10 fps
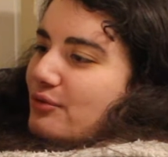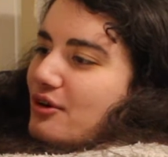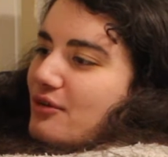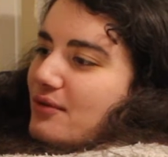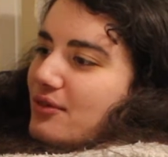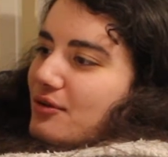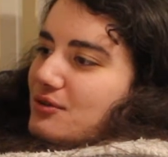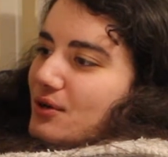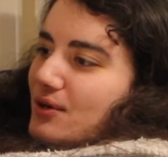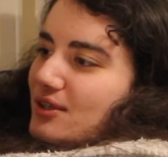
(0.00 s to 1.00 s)
roof with your
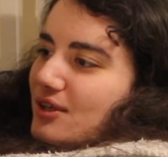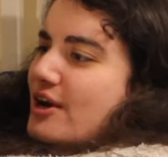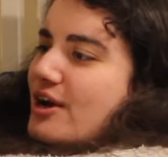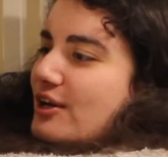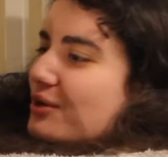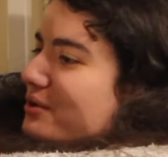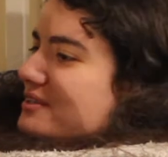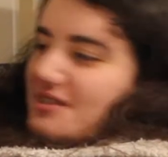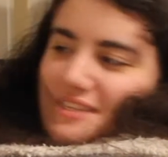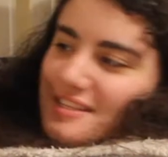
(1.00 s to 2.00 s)
daughter, your
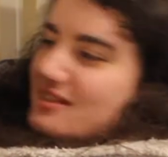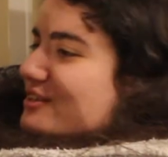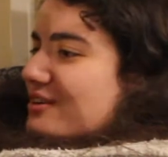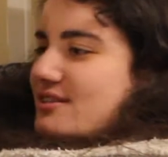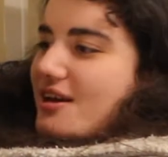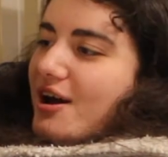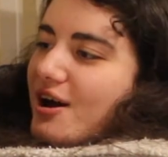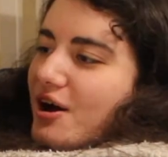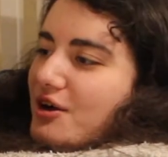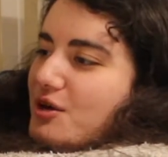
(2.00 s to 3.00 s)
sisters?
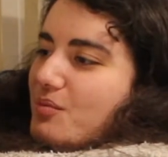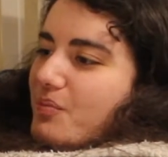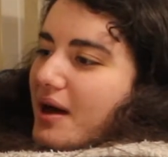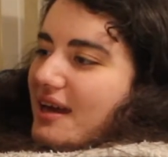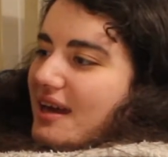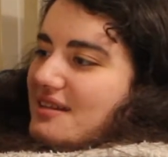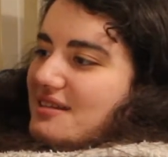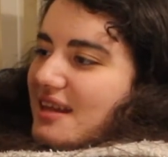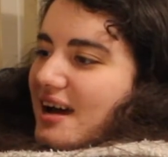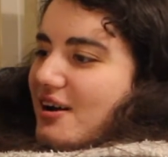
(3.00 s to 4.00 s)
Are you Beckett's
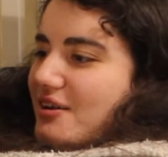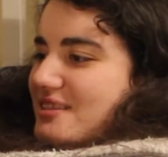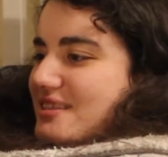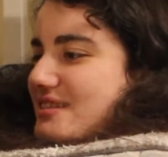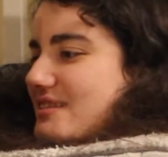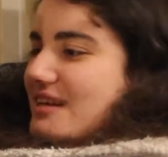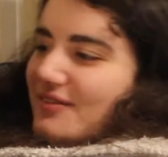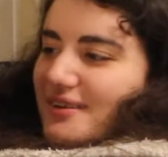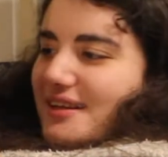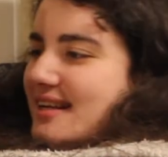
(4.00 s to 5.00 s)
that
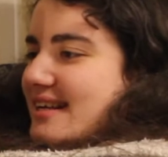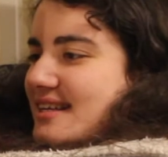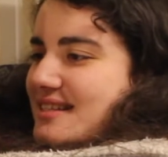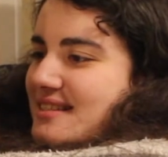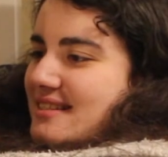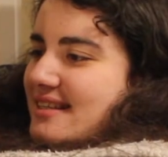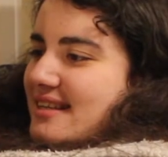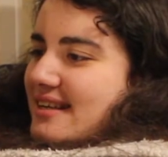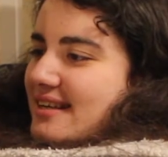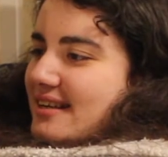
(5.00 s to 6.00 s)
uncivilized?
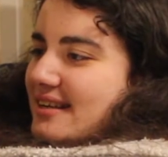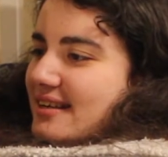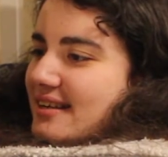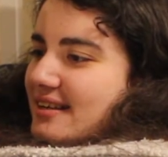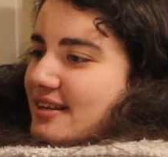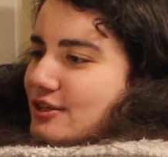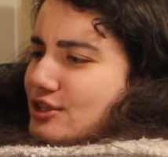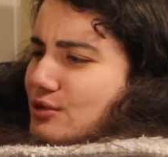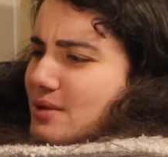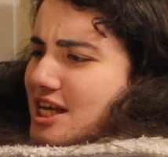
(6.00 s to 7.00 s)

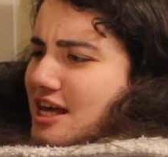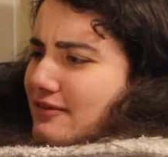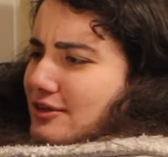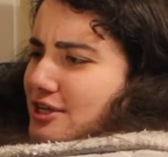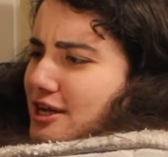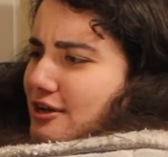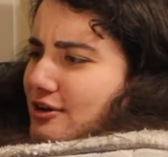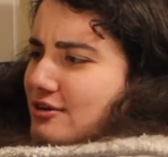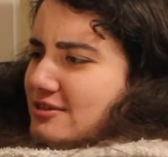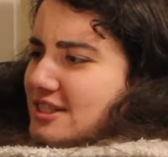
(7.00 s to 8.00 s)
Do we give a
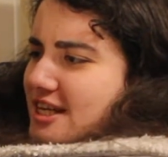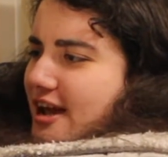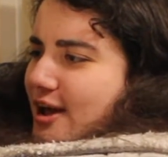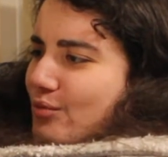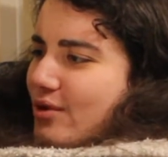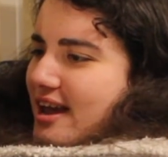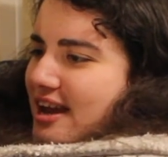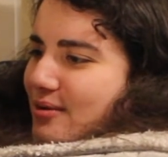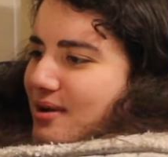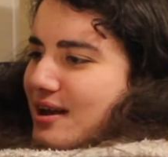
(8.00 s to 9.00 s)
tinker's damn what
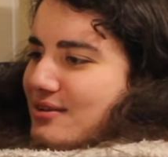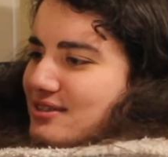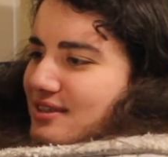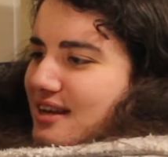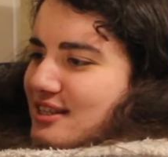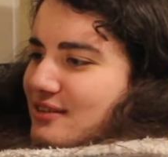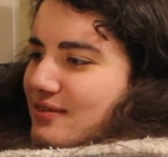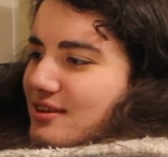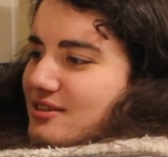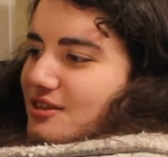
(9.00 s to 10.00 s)
anyone else thinks of
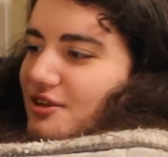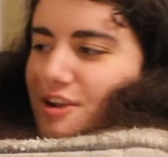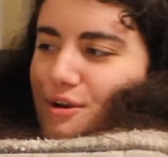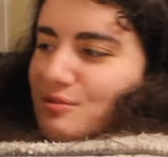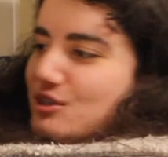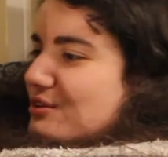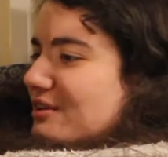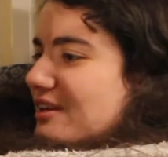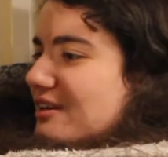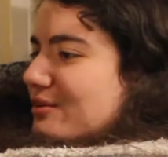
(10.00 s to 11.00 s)
us? No,
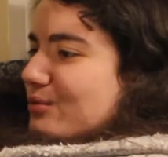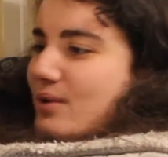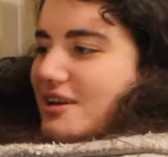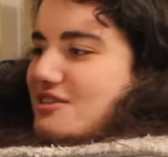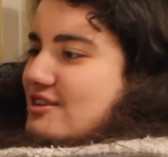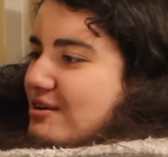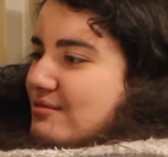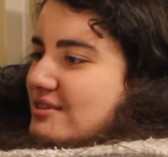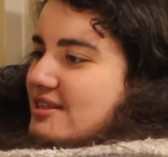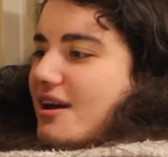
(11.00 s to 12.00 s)
Julia, we
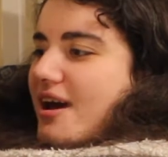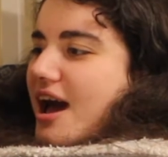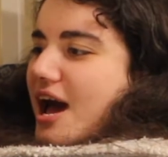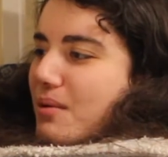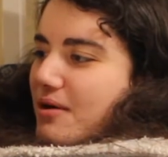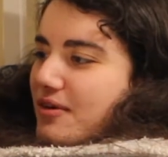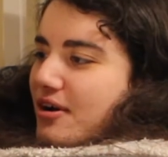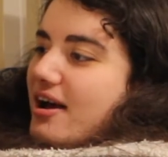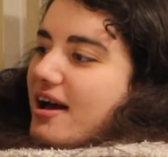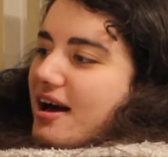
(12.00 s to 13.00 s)
don't.
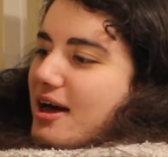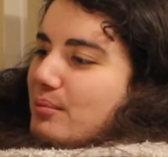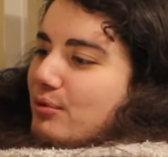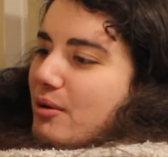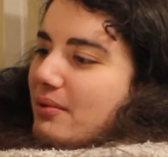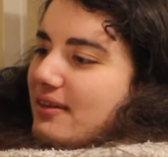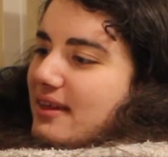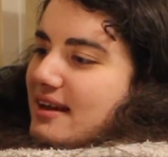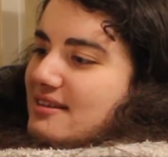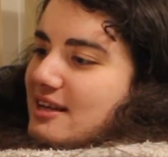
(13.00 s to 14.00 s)
However, I am probably
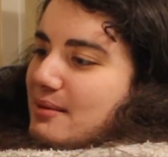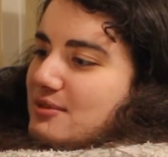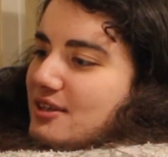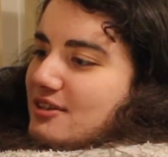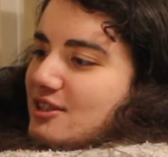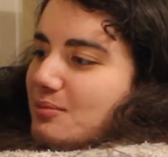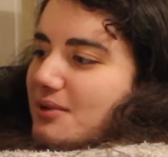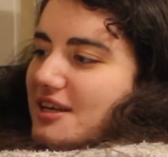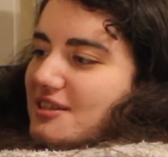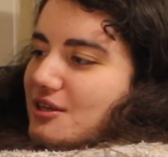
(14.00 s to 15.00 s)
the exception, so
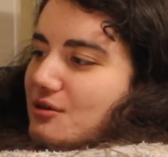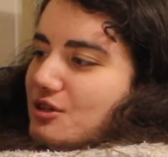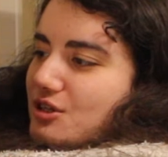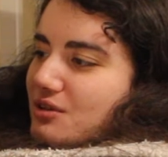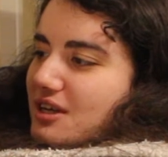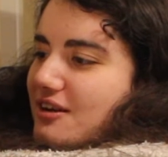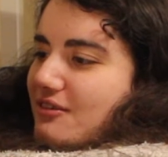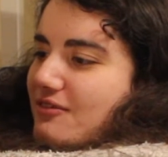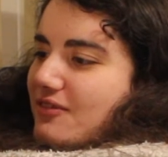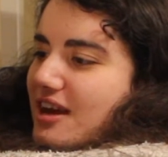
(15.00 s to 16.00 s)
please don't shriek
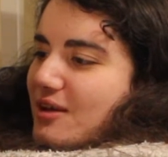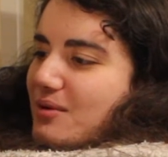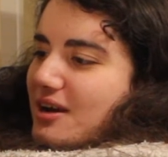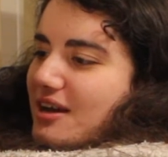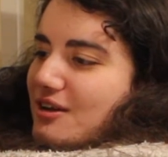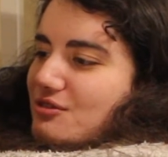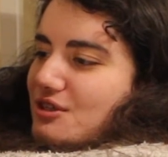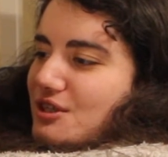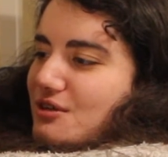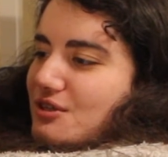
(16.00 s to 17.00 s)
and faint when I
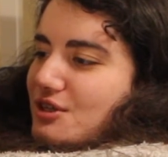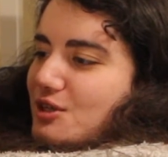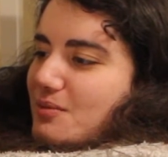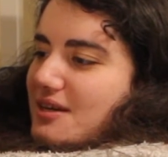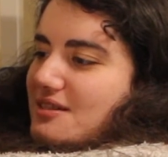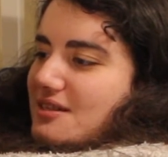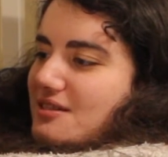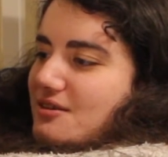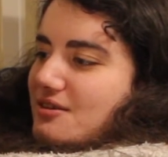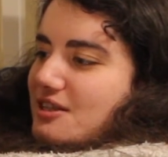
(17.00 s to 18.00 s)
introduce you to my
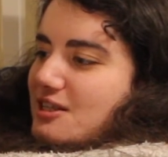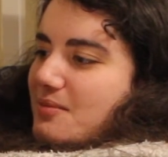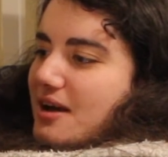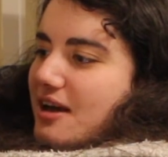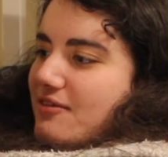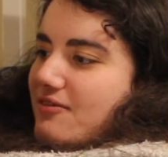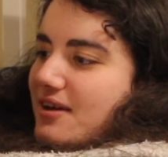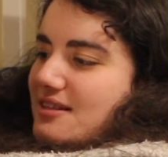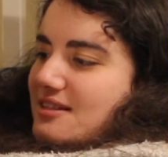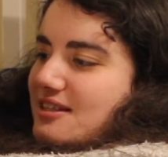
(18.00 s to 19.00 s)
sisters as my
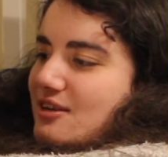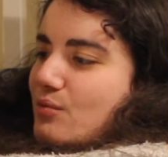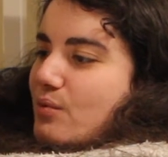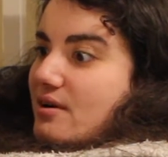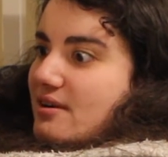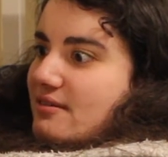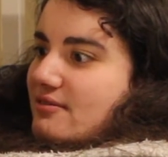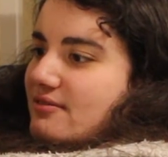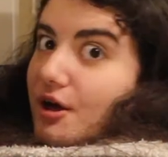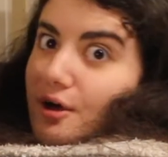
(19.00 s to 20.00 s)
fancied
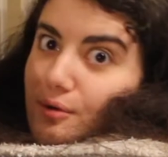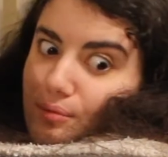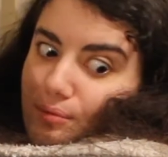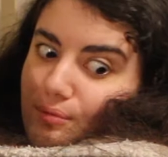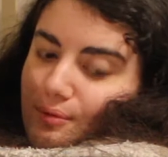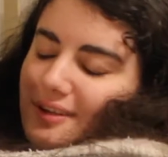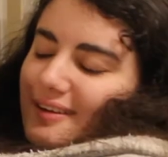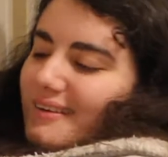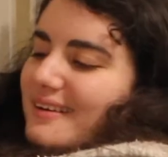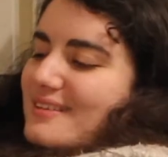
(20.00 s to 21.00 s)
wife. Oh,
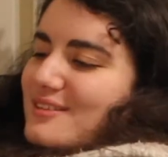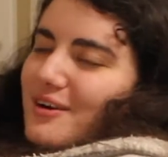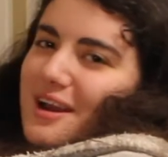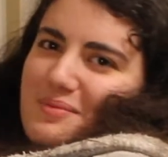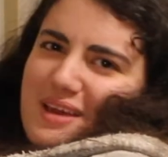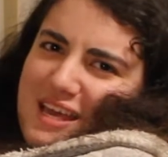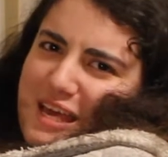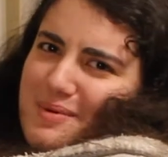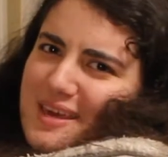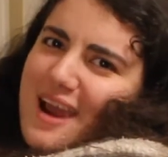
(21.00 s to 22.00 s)
sorry, I'm getting
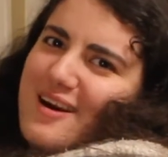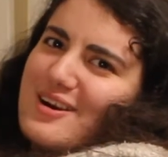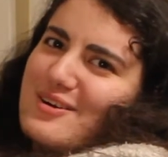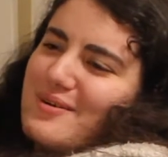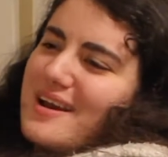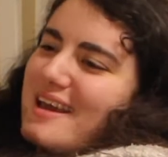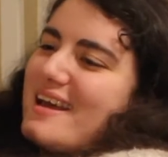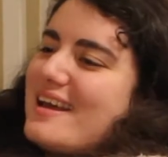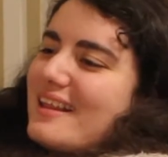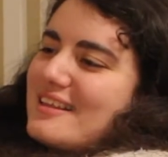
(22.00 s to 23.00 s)
a bit carried away.
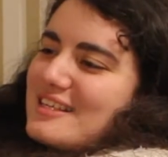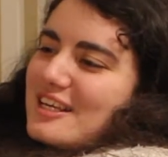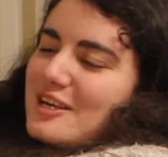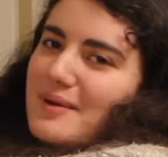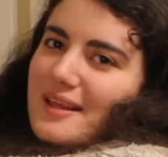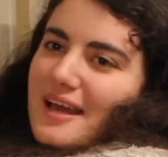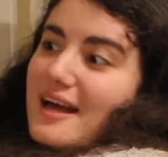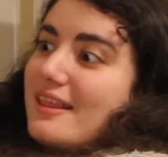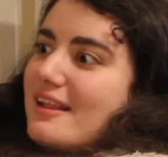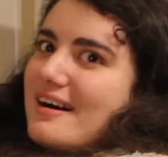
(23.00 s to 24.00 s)
This is going to be like
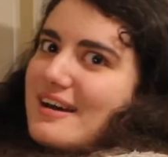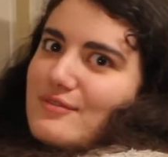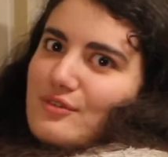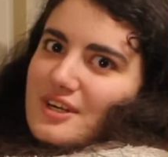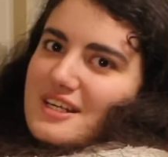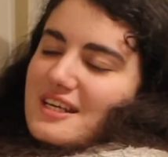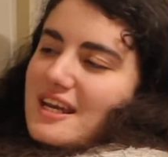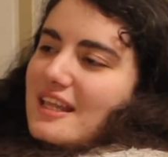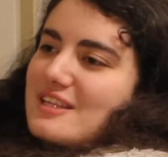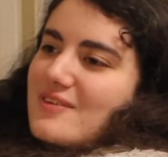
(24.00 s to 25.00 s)
a live
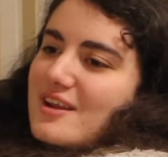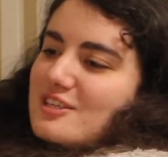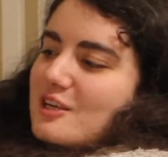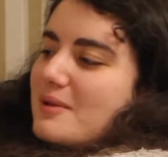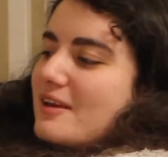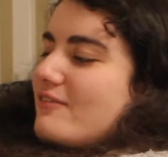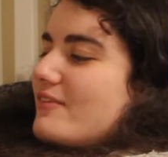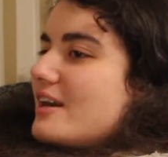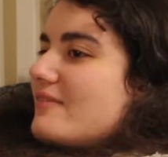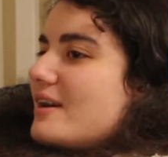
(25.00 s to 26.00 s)
reading, and this video is going to be like
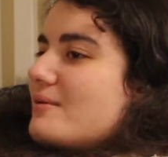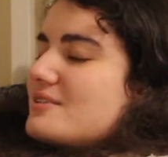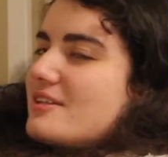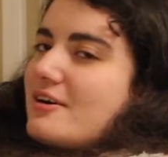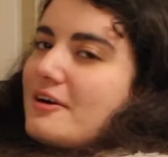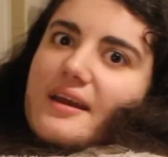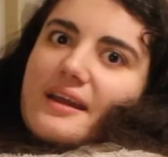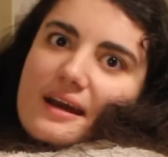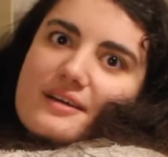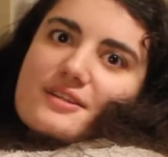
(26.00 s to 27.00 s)
5 hours long.
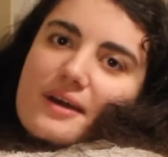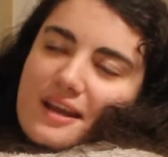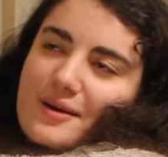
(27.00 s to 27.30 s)
Yeah, so